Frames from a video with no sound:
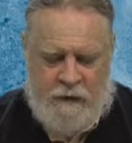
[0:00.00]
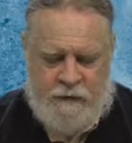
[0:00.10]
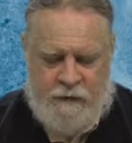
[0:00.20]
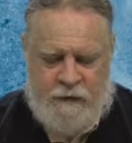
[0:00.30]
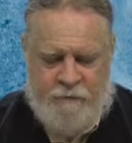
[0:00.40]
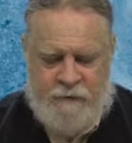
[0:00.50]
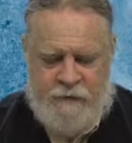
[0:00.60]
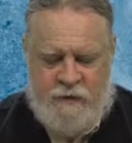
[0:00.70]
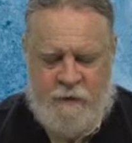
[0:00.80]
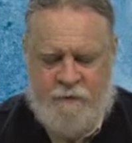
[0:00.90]
Turnout for
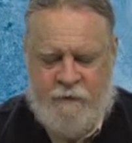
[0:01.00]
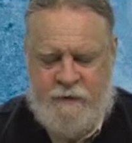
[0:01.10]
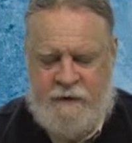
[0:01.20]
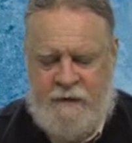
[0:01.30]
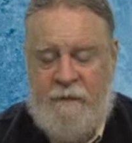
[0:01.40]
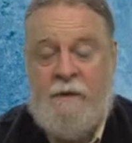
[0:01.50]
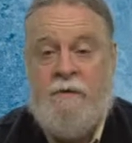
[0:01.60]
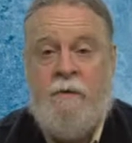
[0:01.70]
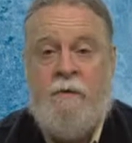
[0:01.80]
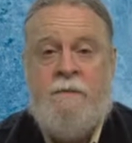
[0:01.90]
the 2014
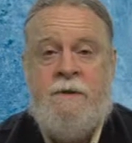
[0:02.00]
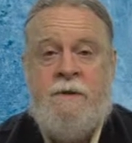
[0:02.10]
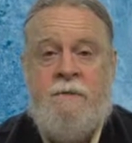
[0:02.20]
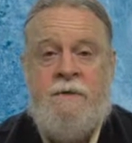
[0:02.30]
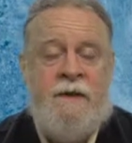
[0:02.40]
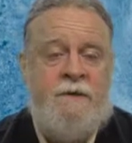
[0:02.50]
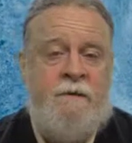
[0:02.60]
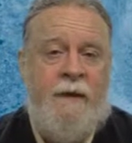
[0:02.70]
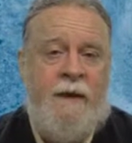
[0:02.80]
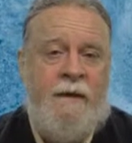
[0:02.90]
midterms was
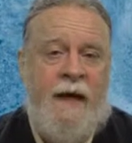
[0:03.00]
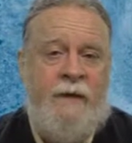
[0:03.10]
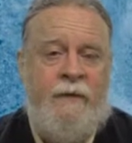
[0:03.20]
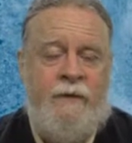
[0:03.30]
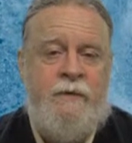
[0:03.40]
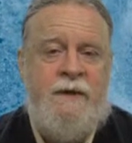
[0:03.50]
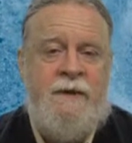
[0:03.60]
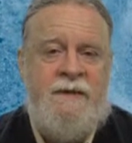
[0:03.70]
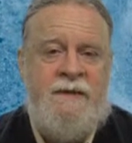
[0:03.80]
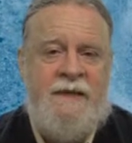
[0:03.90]
estimated at
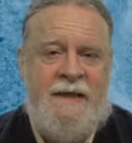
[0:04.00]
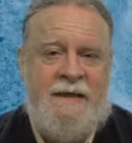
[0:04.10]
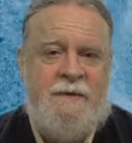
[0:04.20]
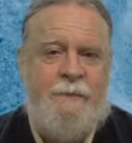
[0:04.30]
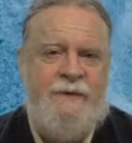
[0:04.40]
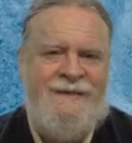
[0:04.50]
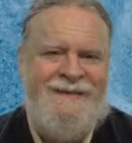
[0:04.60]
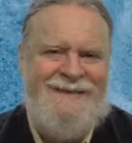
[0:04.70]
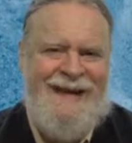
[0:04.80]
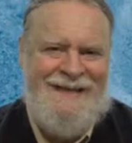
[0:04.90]

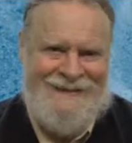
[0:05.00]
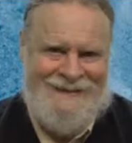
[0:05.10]
36%.